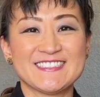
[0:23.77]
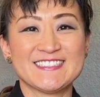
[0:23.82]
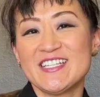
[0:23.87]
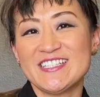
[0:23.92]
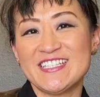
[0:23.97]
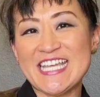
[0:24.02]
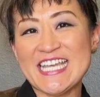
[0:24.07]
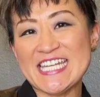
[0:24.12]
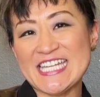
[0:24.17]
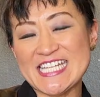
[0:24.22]

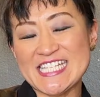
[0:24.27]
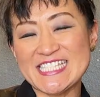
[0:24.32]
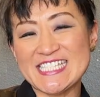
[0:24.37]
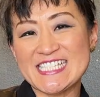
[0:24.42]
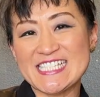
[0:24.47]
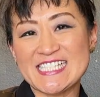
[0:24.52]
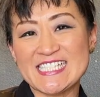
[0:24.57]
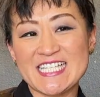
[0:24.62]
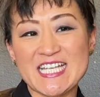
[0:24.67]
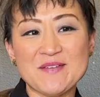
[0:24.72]
Ladies,
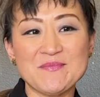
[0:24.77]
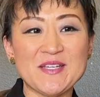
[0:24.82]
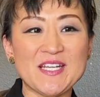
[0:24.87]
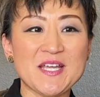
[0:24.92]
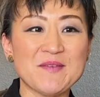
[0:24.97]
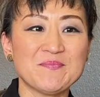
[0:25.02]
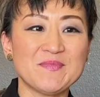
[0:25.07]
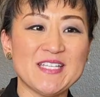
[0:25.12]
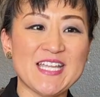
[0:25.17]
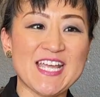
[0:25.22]
coming
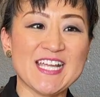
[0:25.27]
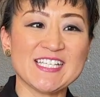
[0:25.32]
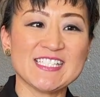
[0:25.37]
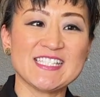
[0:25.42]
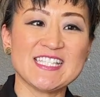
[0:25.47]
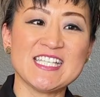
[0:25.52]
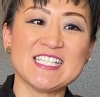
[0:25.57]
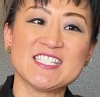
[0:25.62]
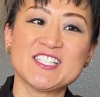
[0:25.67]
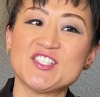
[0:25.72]
up next
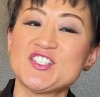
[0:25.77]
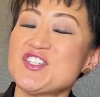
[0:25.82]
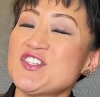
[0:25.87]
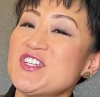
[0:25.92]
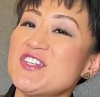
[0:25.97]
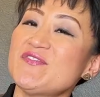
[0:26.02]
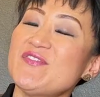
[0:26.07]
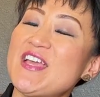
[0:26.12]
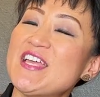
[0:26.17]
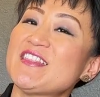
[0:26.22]
is a new
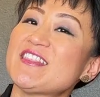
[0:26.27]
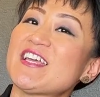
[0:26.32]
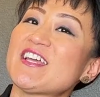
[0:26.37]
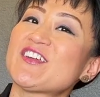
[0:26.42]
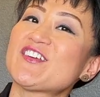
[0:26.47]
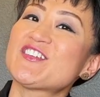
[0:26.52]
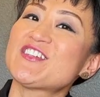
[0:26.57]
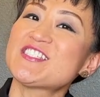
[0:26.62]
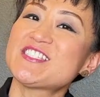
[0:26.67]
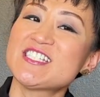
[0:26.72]
event that
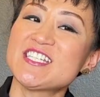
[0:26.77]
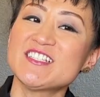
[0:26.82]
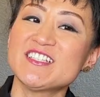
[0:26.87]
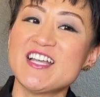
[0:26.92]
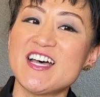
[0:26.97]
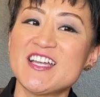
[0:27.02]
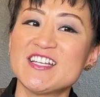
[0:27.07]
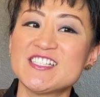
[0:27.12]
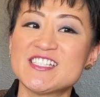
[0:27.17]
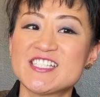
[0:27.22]
Kristen
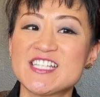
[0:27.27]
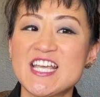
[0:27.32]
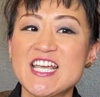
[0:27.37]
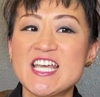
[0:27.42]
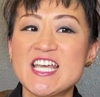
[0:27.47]
launched